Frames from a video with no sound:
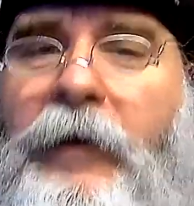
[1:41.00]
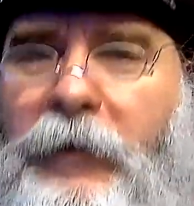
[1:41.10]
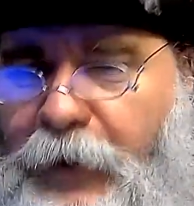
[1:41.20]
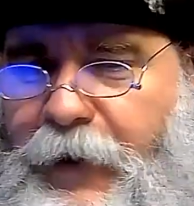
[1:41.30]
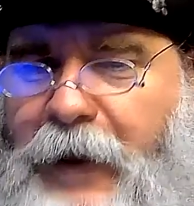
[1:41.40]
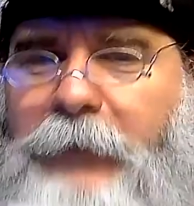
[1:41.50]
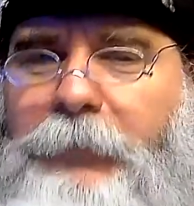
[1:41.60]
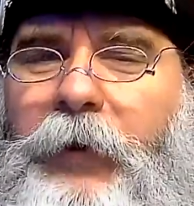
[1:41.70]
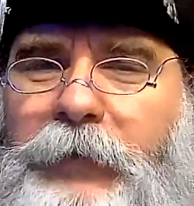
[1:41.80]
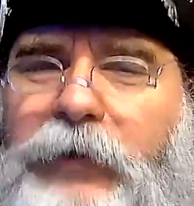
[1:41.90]
I could
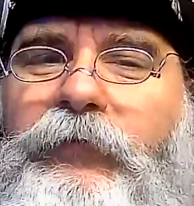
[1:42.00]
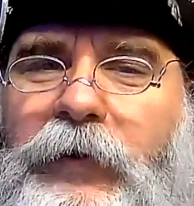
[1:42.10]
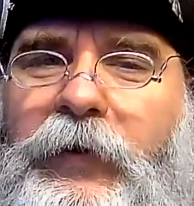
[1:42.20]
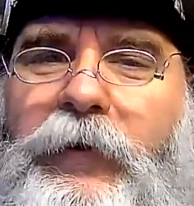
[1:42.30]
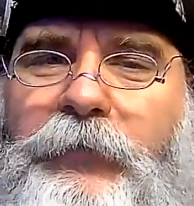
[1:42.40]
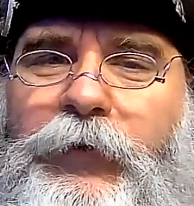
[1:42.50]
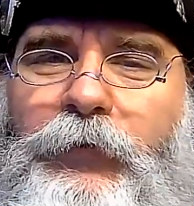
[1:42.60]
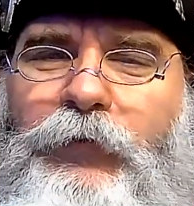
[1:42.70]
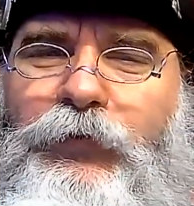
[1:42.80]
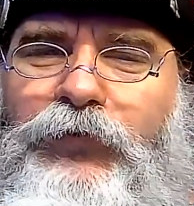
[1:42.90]
probably use a few
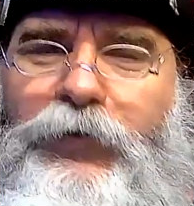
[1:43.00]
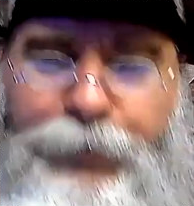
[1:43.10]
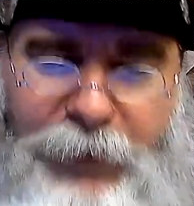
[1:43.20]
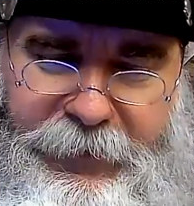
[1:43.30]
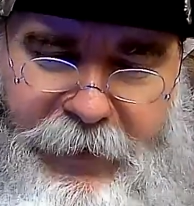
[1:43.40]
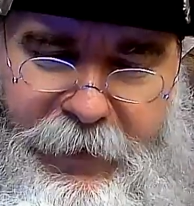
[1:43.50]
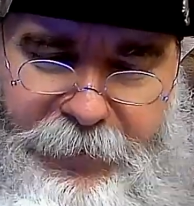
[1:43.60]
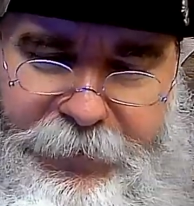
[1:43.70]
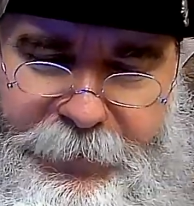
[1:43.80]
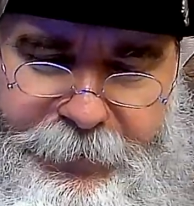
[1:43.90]
new shirts
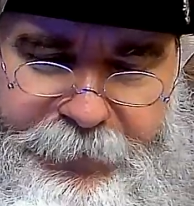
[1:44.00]
myself.